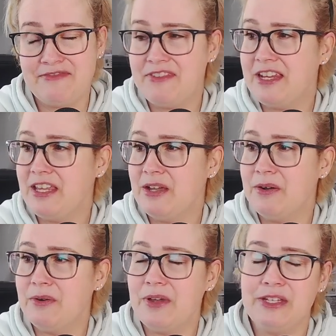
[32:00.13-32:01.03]
this
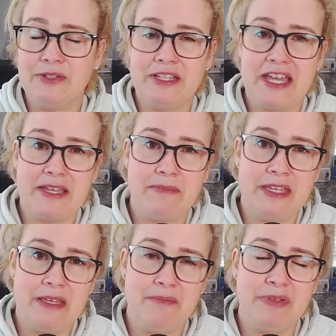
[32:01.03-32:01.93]
video and you like
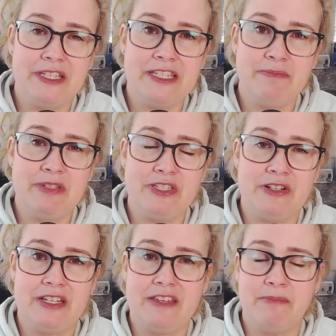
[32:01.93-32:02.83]
me, please be
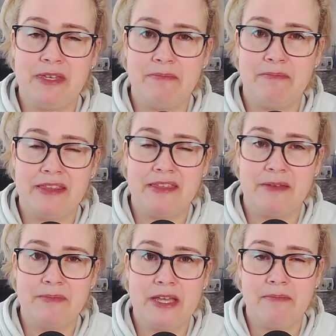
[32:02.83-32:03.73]
sure to give me a big
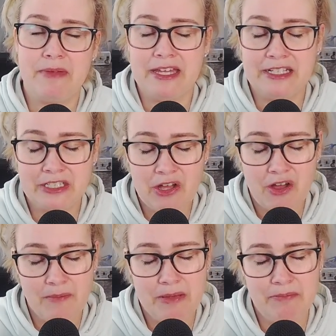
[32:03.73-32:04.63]
thumbs up and
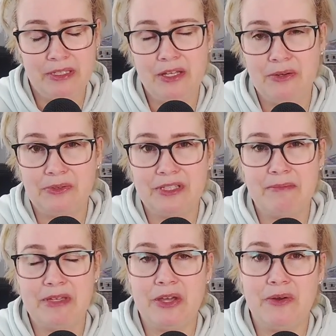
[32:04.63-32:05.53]
comment below.
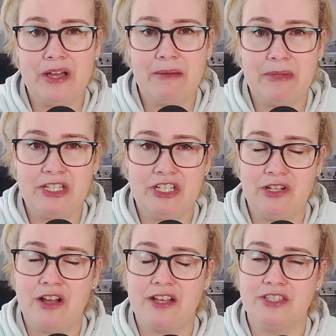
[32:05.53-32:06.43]
Let me know how much
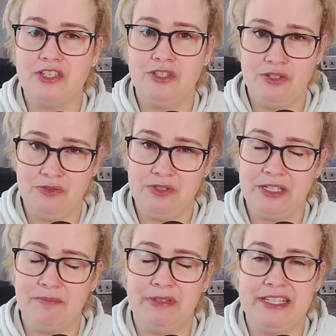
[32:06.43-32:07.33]
it cost you to
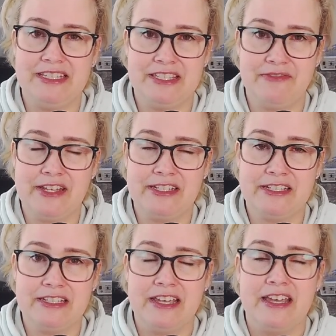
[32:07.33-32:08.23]
complete this
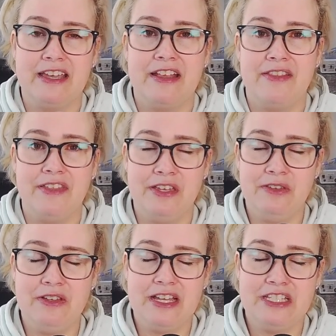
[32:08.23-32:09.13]
event.
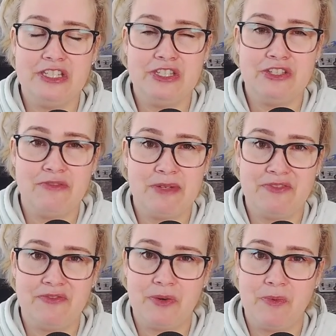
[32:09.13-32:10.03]
Thank you guys so
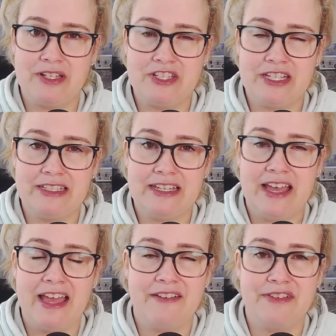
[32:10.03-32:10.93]
much for watching.
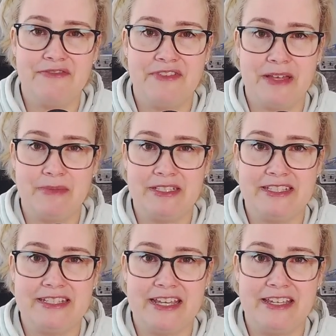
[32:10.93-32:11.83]
Have a
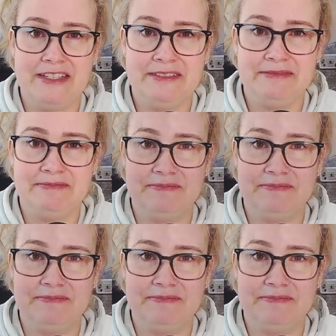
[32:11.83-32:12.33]
fabulous day.